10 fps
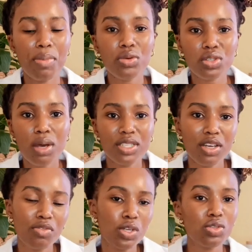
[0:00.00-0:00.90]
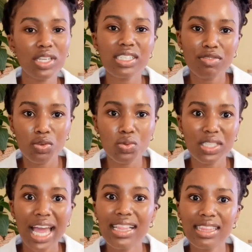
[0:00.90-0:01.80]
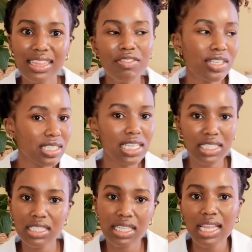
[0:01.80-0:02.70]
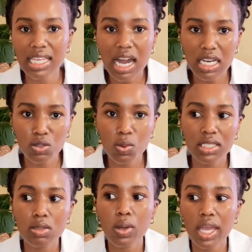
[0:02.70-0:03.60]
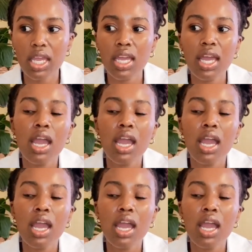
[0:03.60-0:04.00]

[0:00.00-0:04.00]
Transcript: post comms went to interviews, and the first things that they asked was, okay,